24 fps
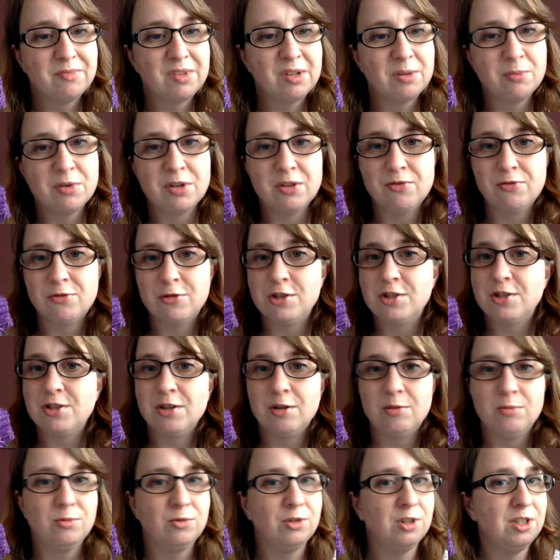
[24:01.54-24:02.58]
but for
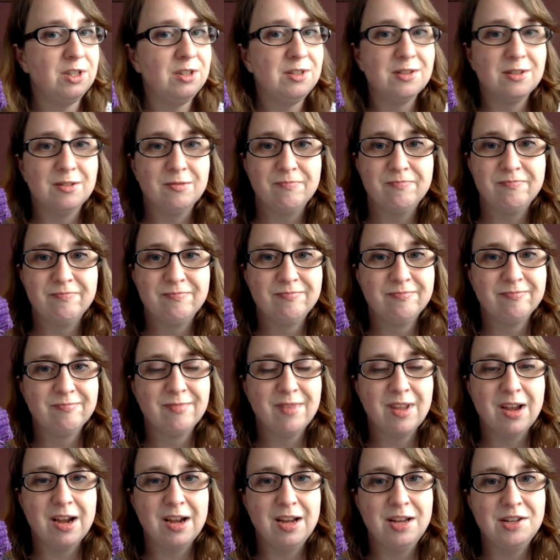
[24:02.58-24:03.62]
some reason
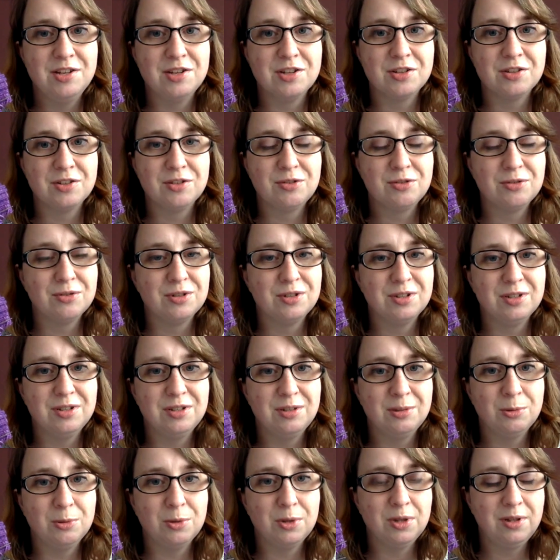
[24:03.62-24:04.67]
I just couldn't
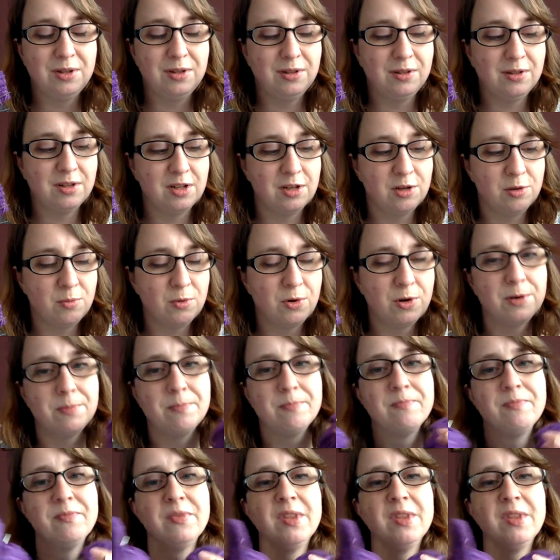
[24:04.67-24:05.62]
deal with it anymore.